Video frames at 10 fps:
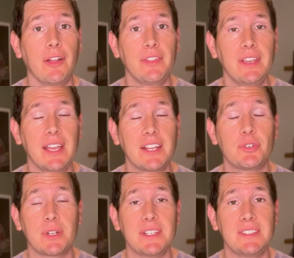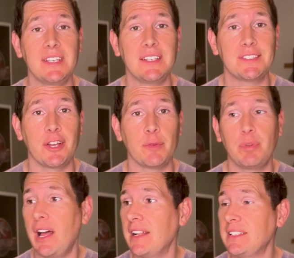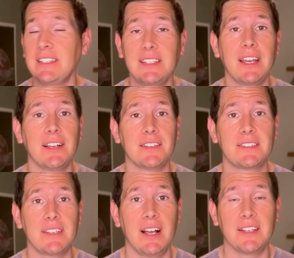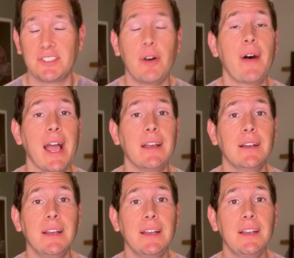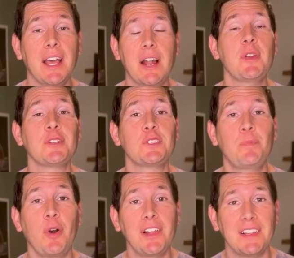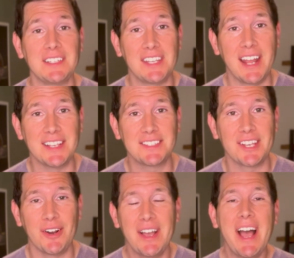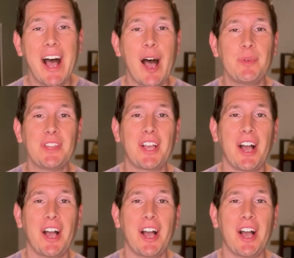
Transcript: all the intricacies, all the plot details. Uh, so have I. And I'm here to spoil it today, so hop in the